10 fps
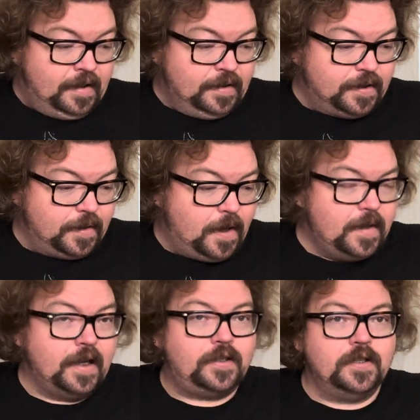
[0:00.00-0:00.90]
So go
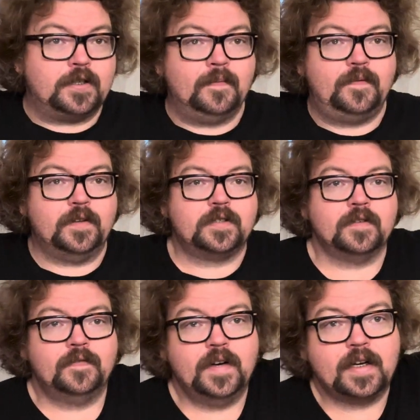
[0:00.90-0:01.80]
get you some
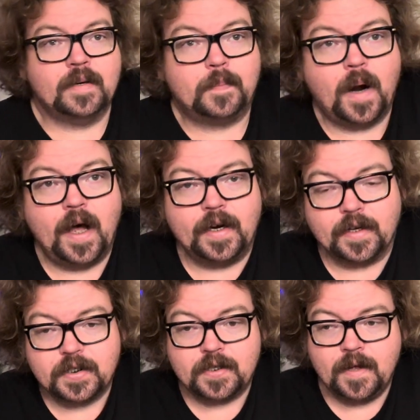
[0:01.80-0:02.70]
Filson fucking
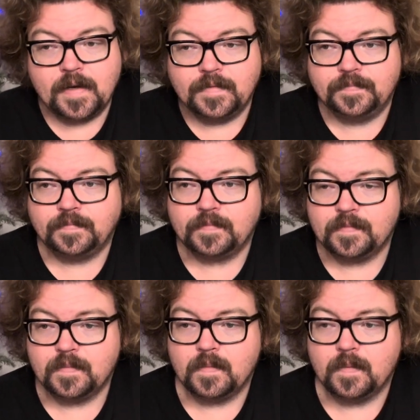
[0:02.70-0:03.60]
products
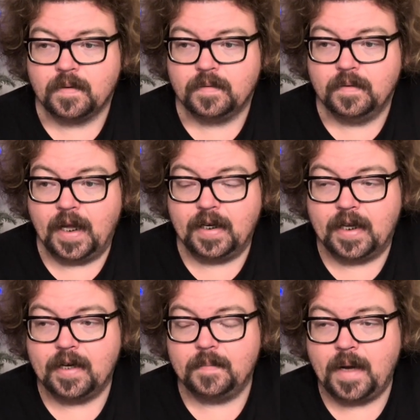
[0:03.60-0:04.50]
and
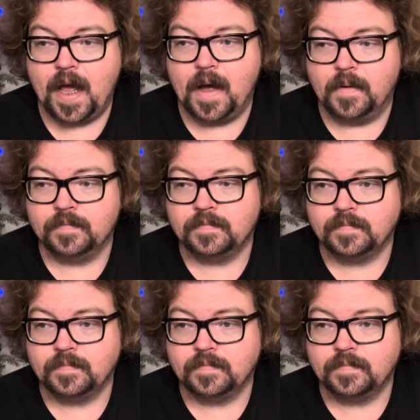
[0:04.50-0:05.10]
get them now.